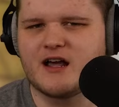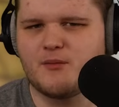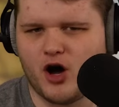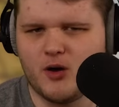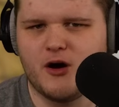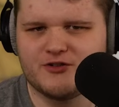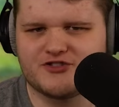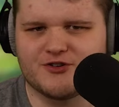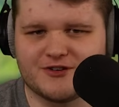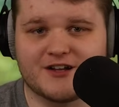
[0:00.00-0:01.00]
that I'm
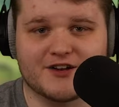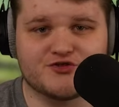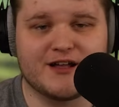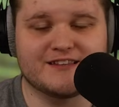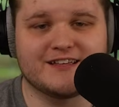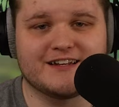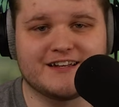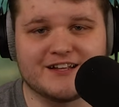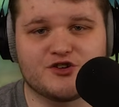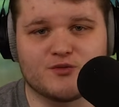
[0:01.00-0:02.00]
almost certain got
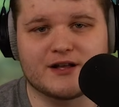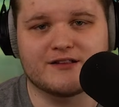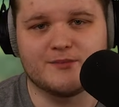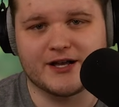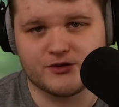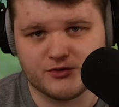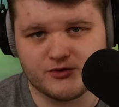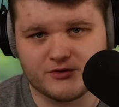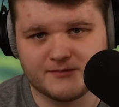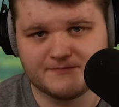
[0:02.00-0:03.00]
translated incorrectly by Google.